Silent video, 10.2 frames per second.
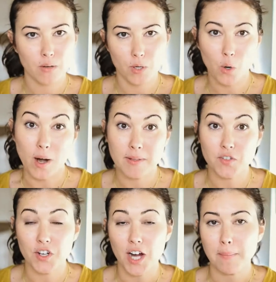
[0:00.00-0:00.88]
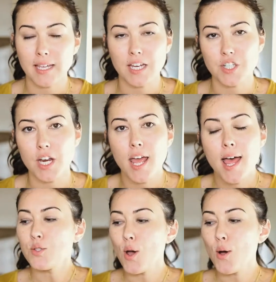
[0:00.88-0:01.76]
requirements for your application.
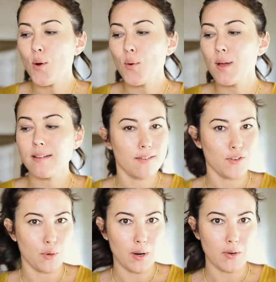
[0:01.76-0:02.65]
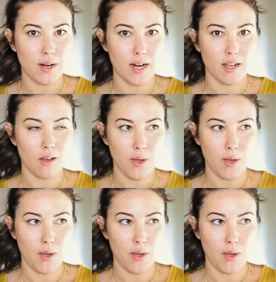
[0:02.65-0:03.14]
So if you're wondering,